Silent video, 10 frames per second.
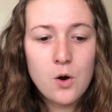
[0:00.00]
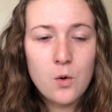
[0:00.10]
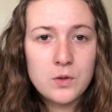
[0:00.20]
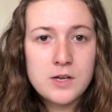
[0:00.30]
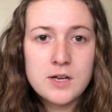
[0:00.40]

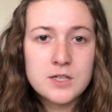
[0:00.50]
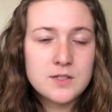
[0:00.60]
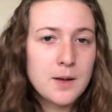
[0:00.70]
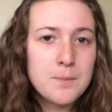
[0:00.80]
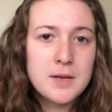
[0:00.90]
only
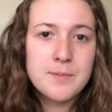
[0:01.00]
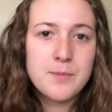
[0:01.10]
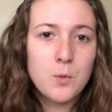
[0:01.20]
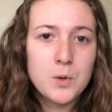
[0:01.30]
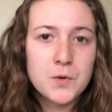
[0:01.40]
some
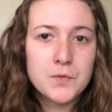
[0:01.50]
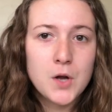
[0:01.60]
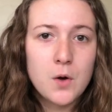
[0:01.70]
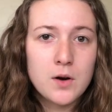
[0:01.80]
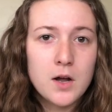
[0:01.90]
people would have
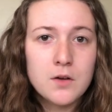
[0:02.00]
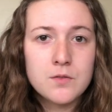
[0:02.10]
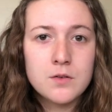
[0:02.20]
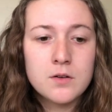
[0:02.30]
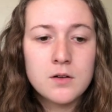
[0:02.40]
known
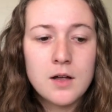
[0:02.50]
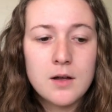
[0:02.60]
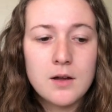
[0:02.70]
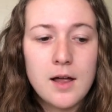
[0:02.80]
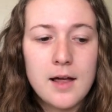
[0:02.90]
of,
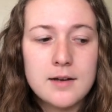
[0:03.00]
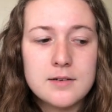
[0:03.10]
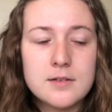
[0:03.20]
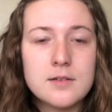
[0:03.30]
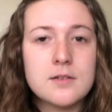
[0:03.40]

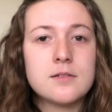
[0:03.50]
and